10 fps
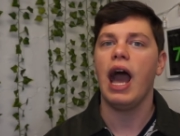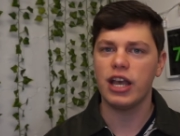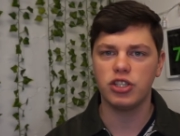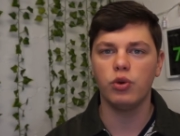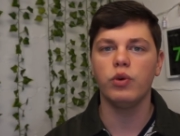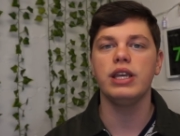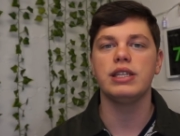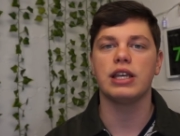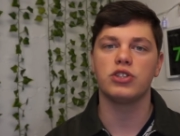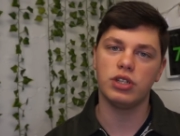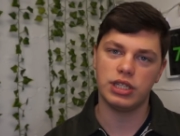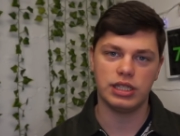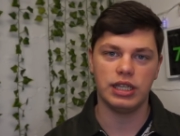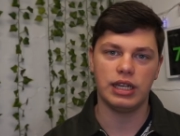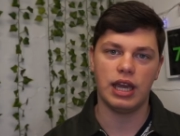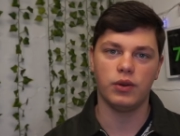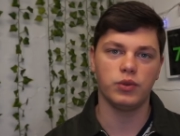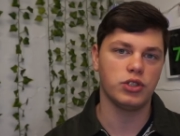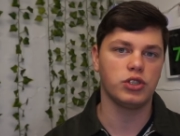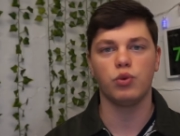As always, as soon as they
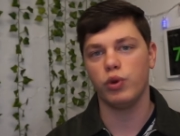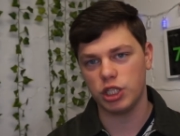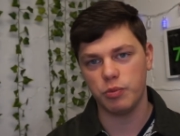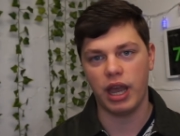announced which